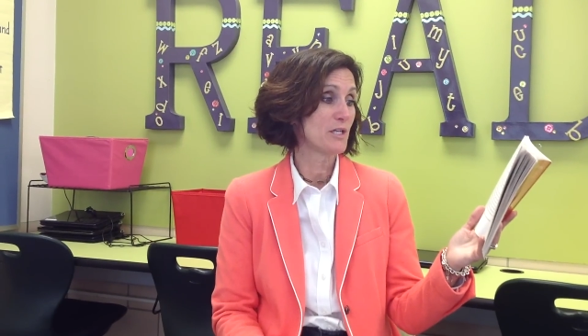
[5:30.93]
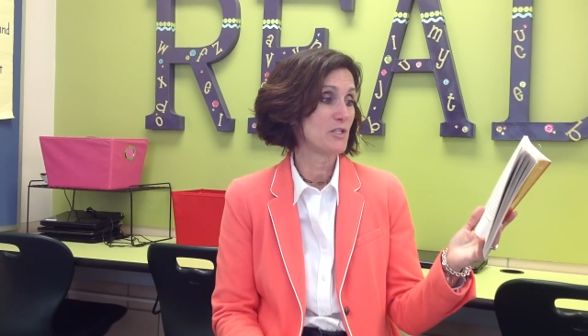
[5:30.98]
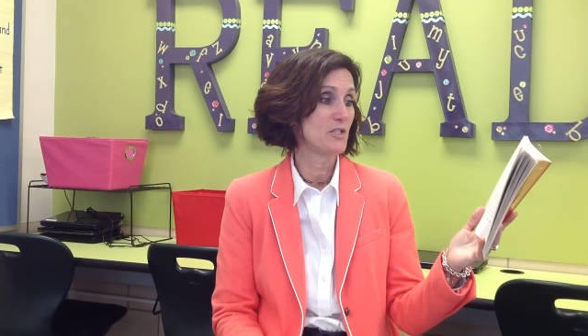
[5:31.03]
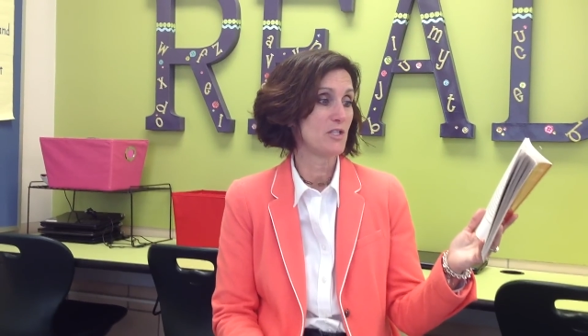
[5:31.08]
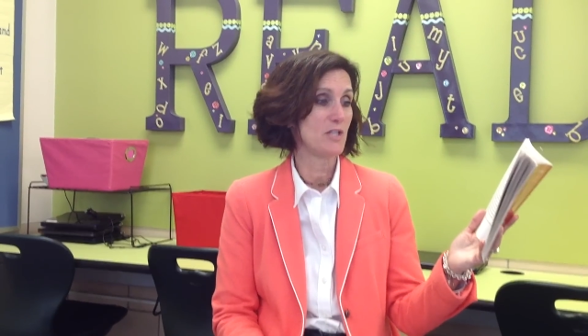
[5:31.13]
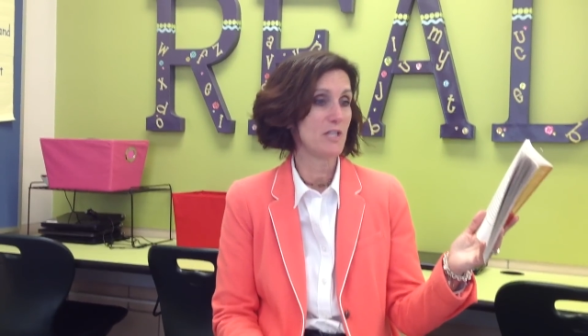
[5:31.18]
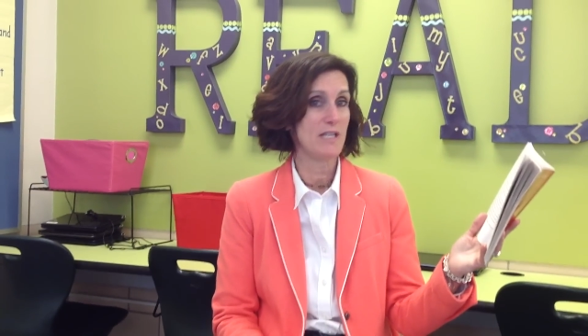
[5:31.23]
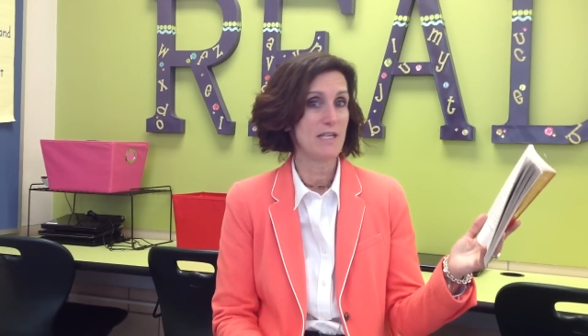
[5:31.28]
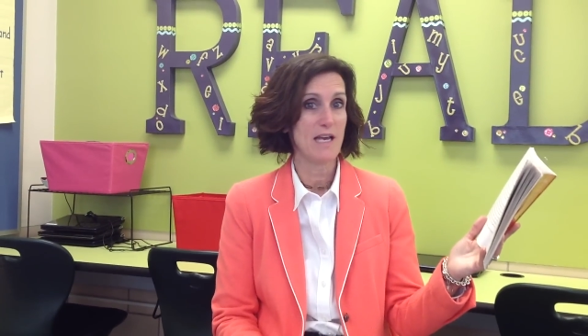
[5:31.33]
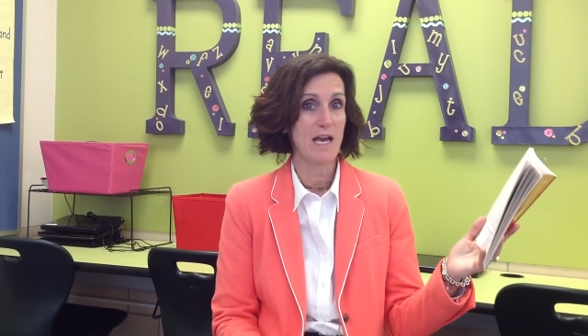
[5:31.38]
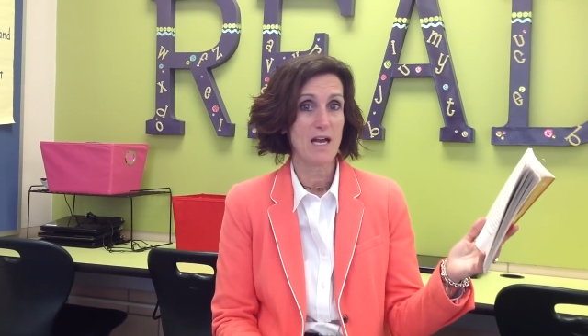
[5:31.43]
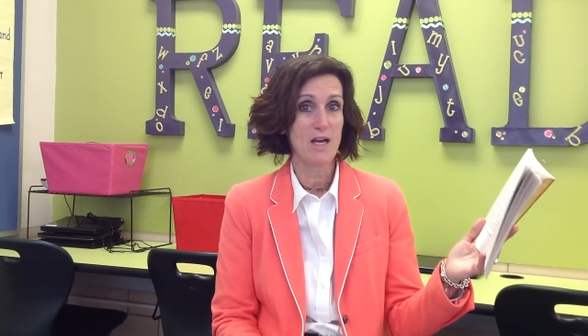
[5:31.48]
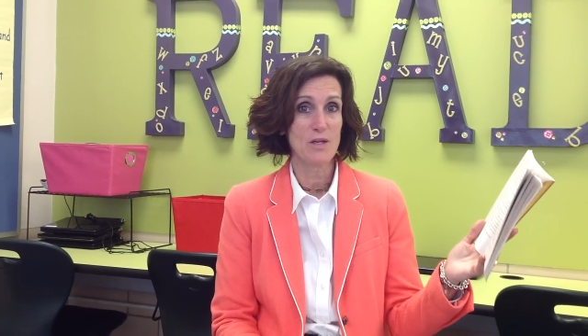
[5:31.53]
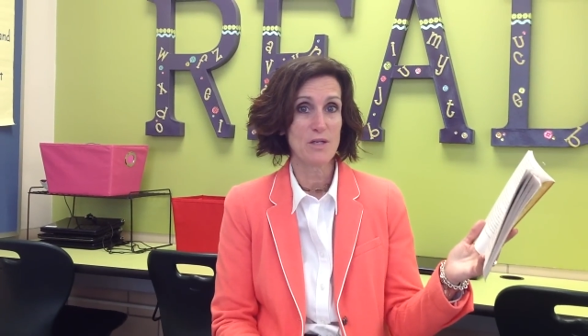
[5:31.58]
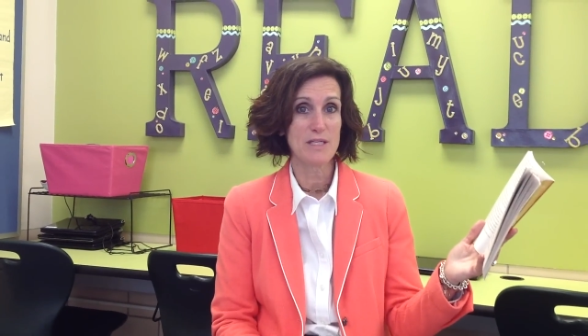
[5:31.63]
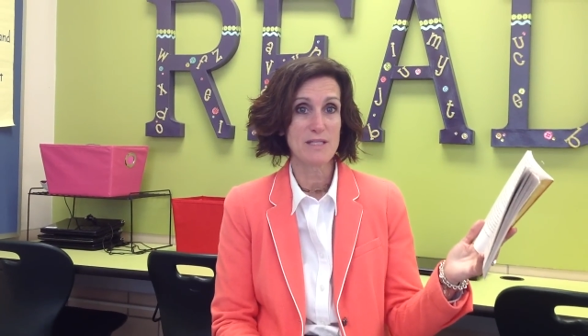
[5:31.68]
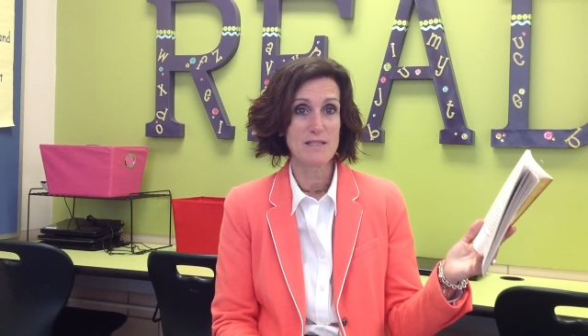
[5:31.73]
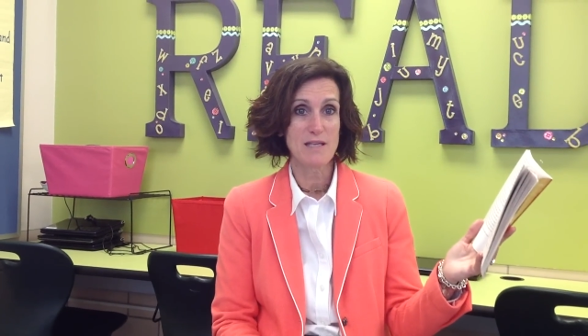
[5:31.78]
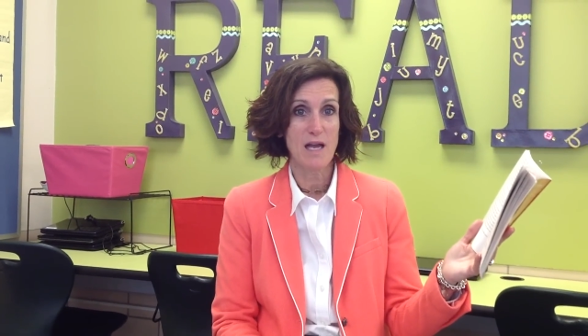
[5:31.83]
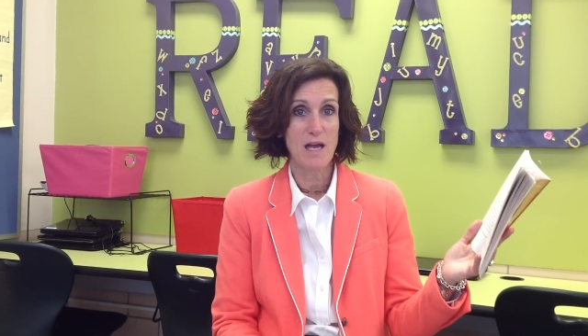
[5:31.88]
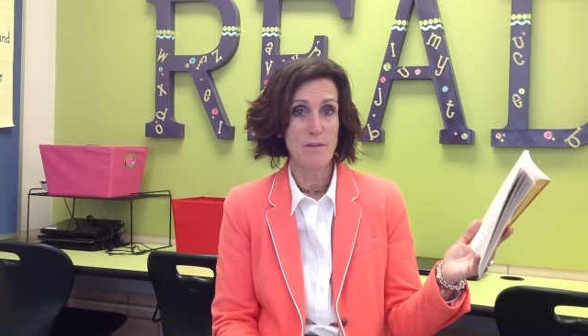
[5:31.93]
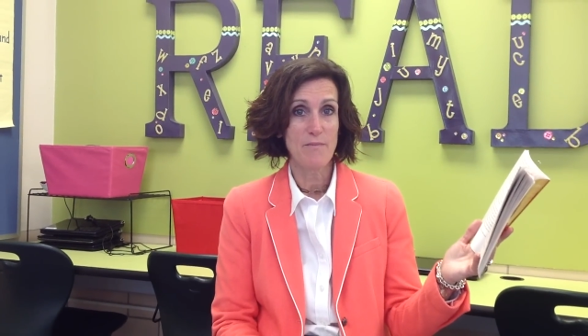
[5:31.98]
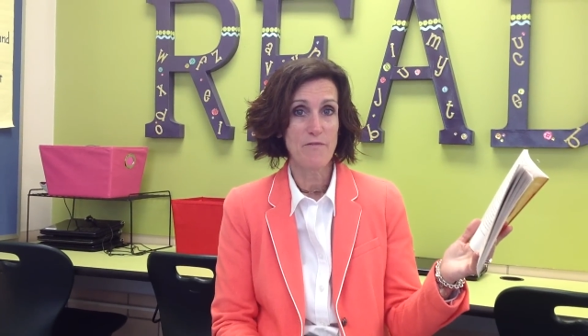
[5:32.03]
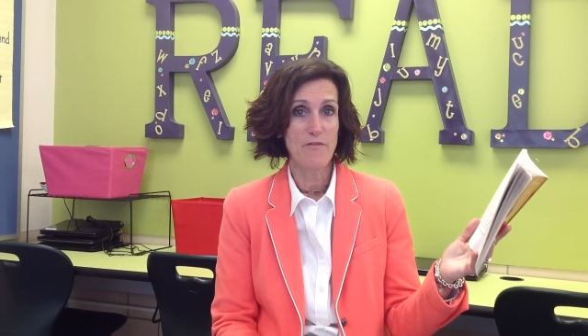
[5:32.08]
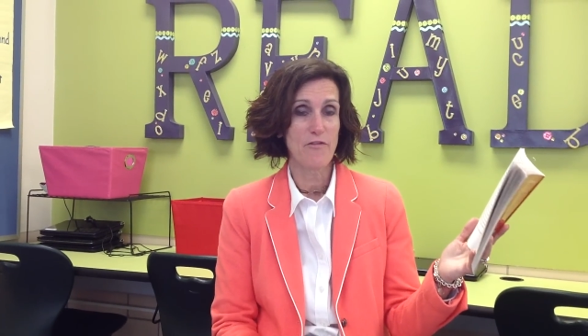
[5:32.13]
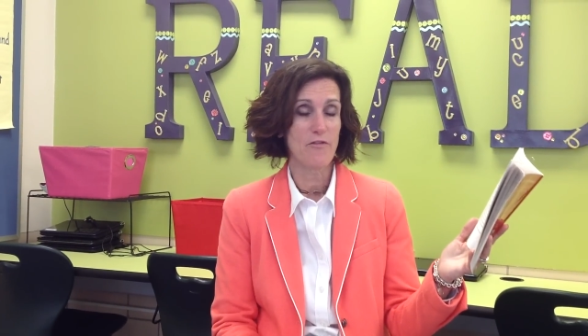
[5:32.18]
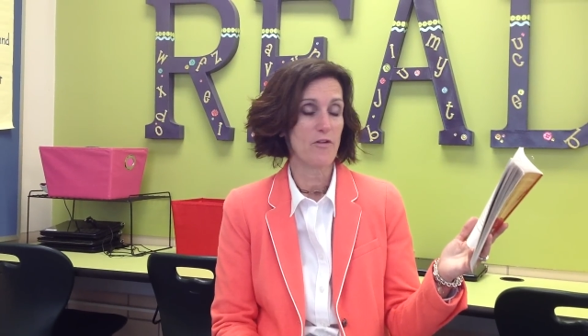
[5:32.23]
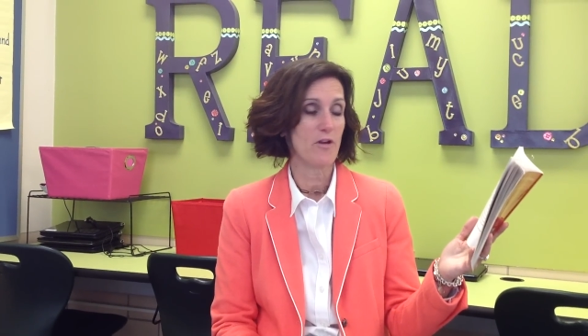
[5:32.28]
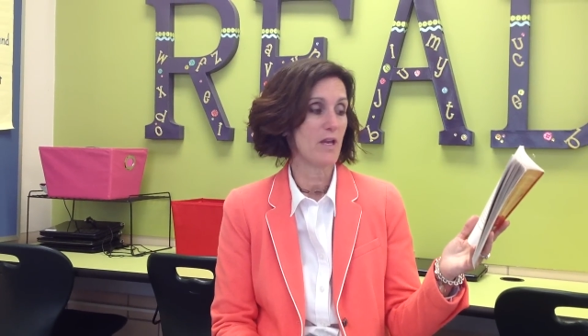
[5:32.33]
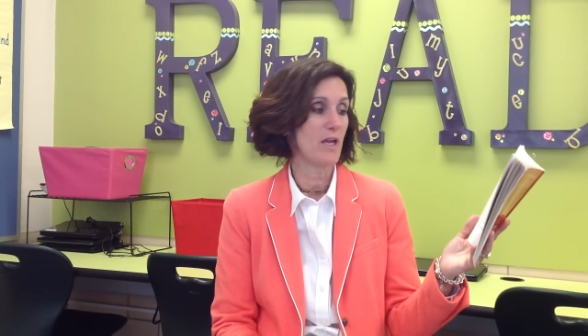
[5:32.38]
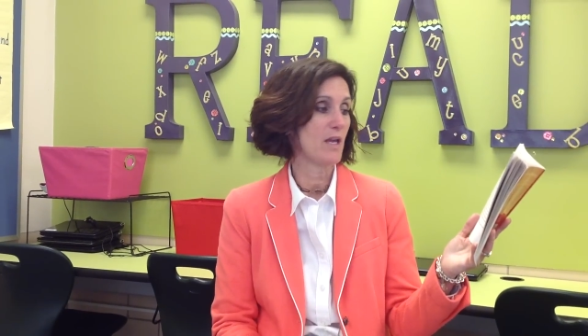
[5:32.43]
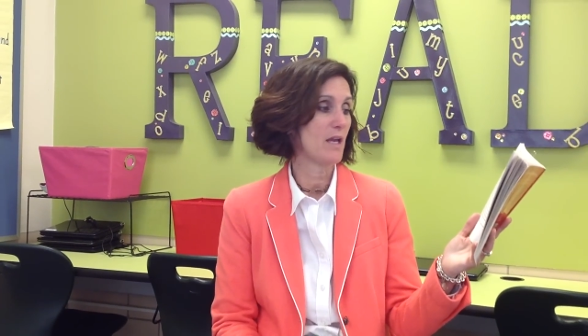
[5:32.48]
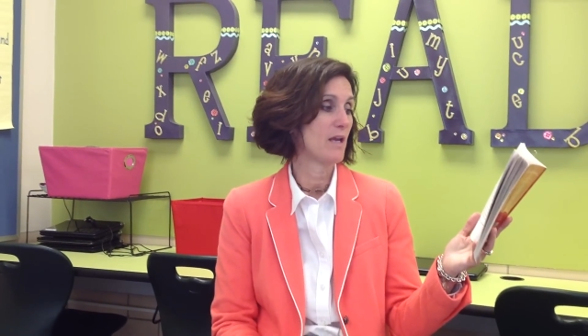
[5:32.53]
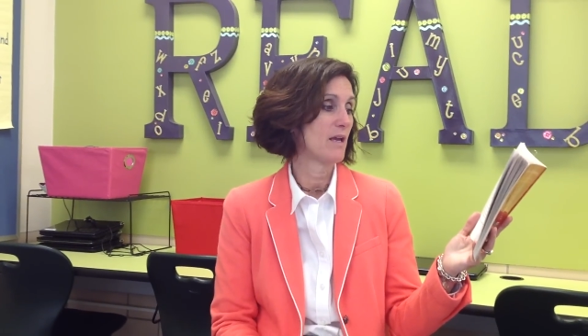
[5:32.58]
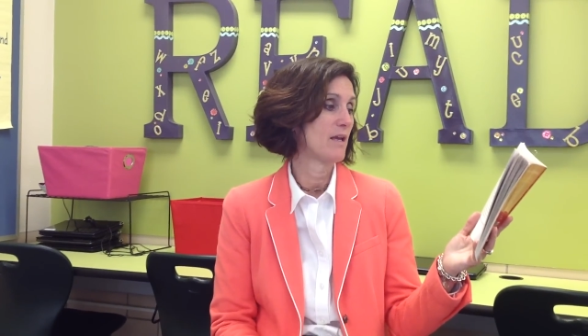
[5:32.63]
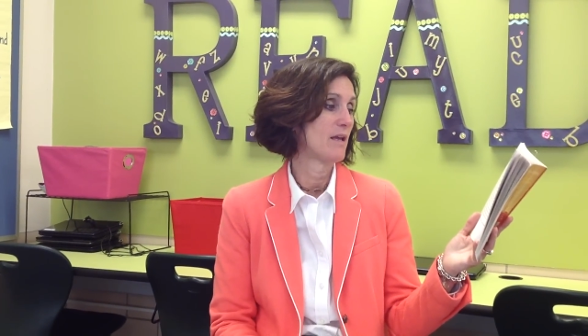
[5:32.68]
she yelled, "it's Humphrey."